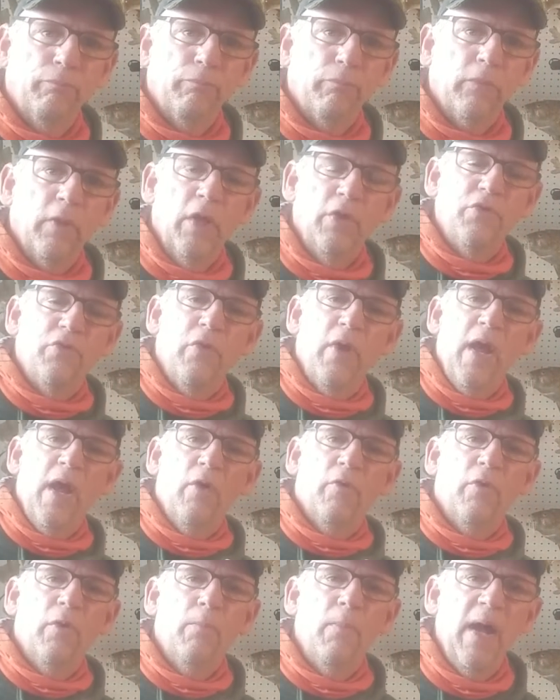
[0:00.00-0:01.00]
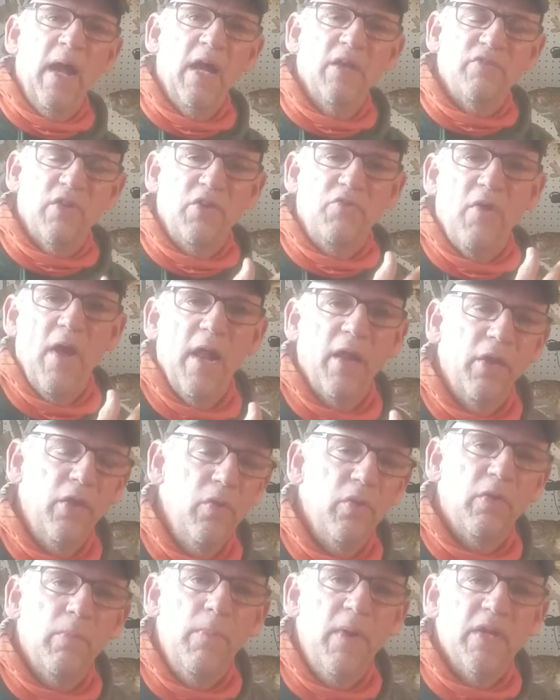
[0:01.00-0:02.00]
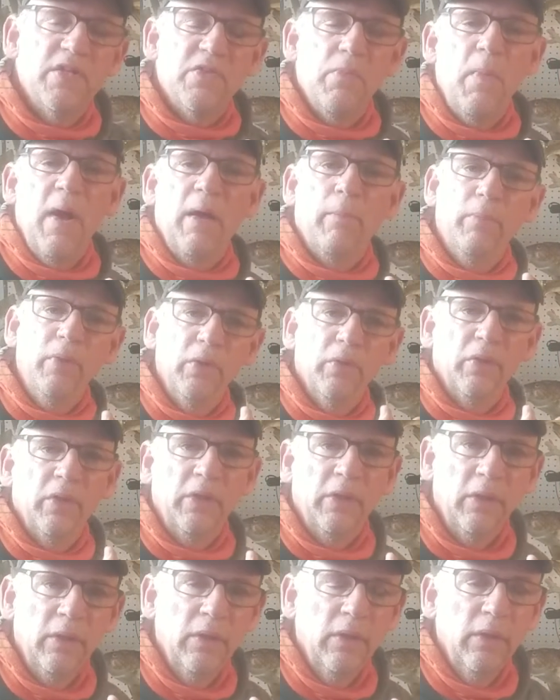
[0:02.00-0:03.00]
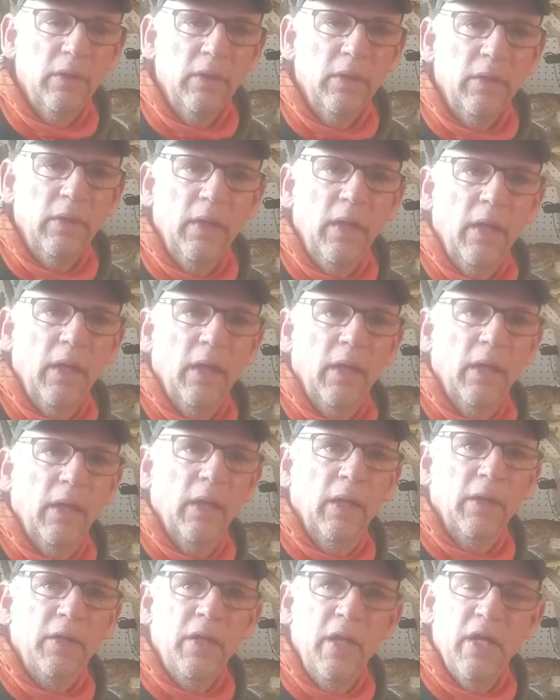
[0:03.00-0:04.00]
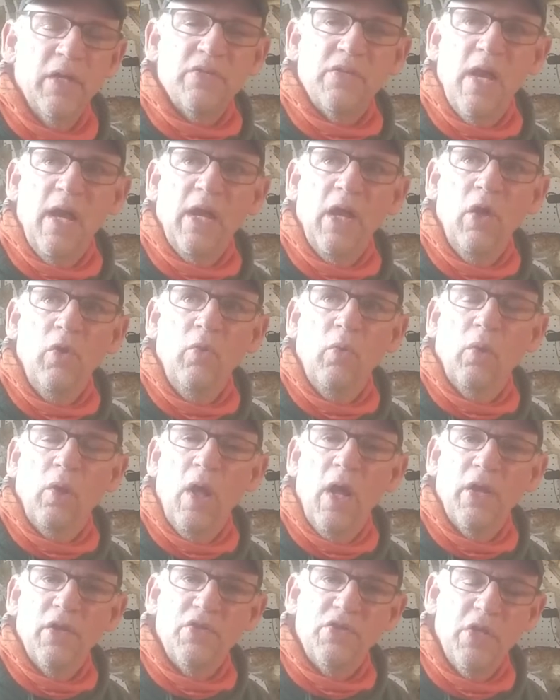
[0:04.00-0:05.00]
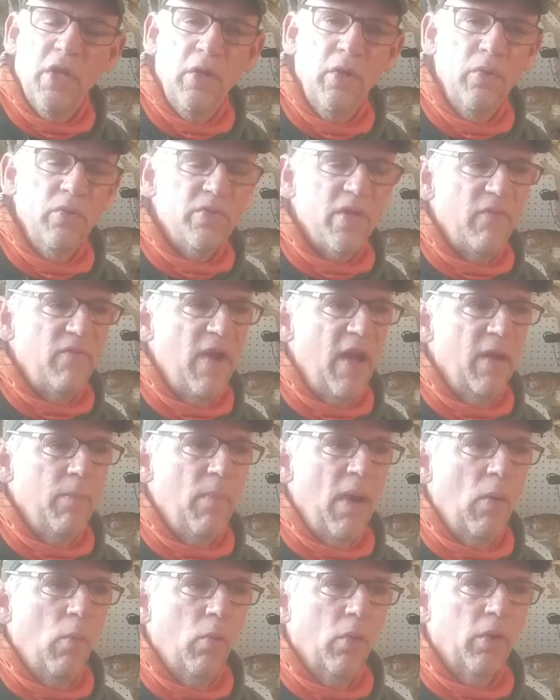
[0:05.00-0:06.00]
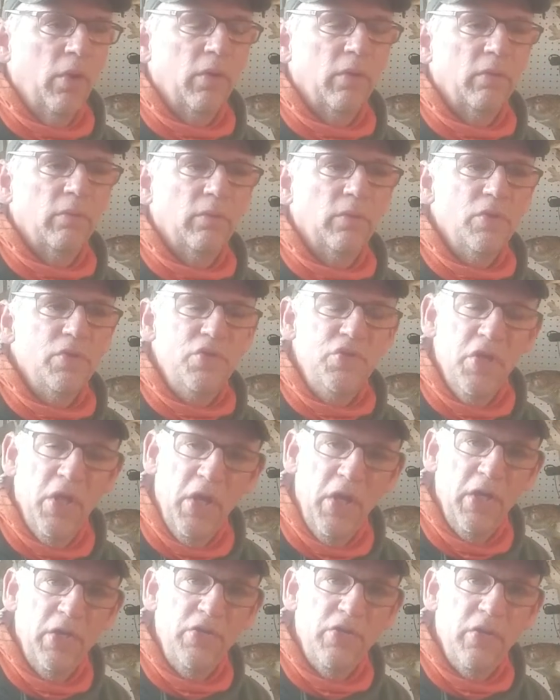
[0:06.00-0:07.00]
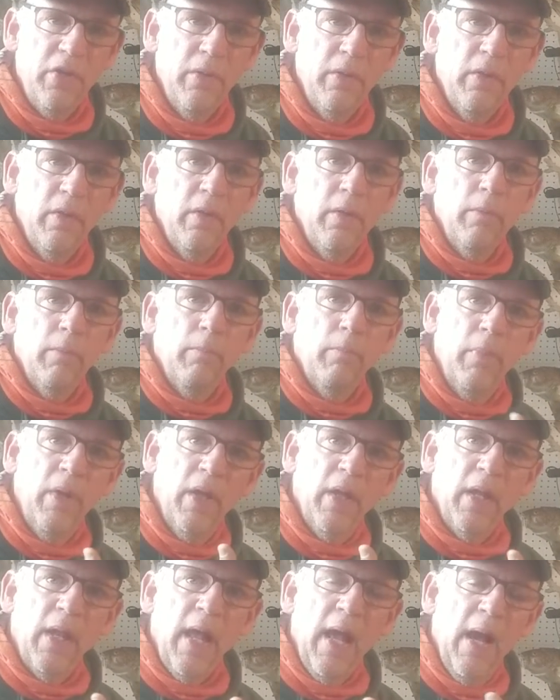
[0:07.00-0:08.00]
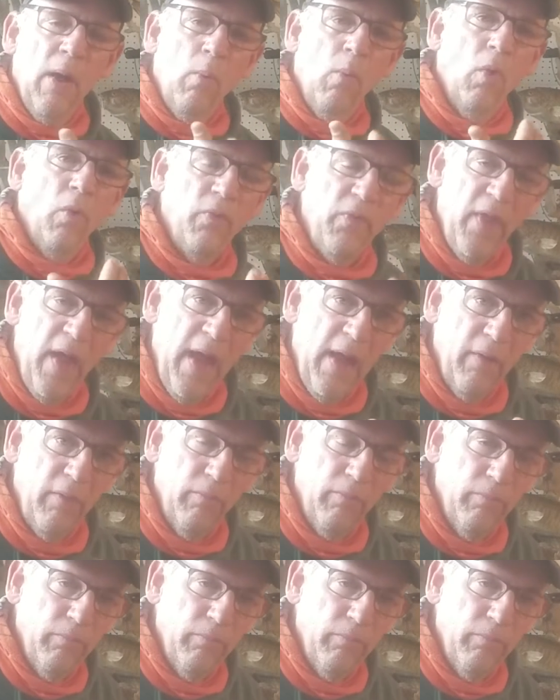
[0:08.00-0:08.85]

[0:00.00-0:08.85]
a trout or a bass, I try to do it the best of my ability. Yes, I go to a lot of shows. I've had my work judged, but I want that